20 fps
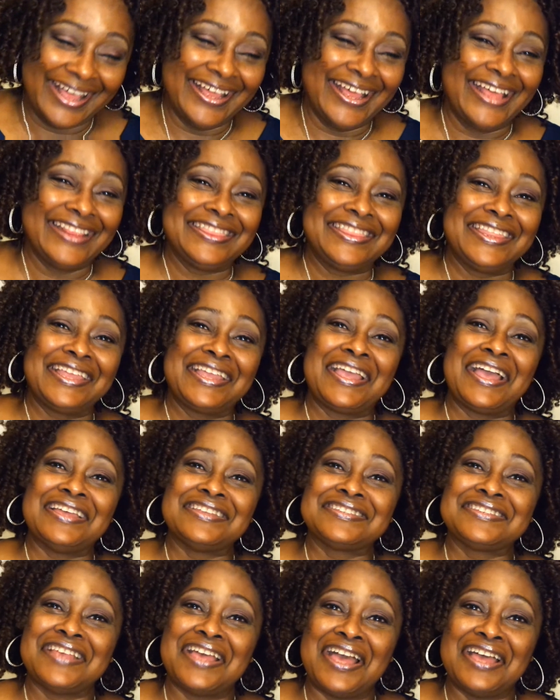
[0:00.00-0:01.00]
I think
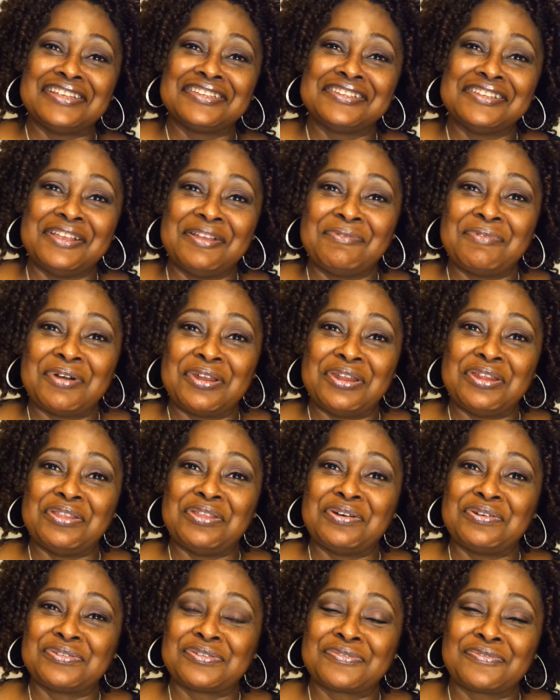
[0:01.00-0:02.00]
I, I said one of
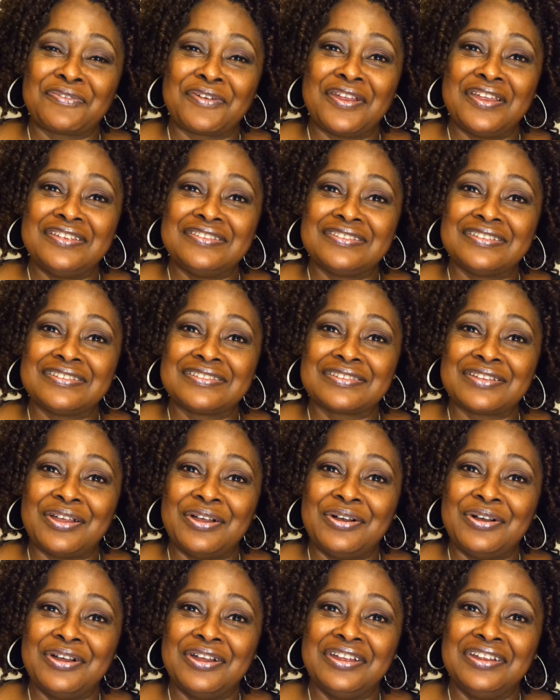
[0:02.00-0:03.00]
those phrases
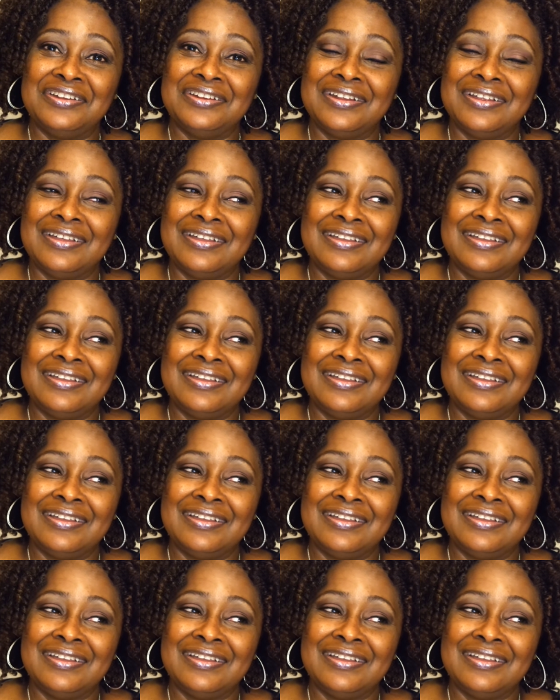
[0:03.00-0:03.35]
on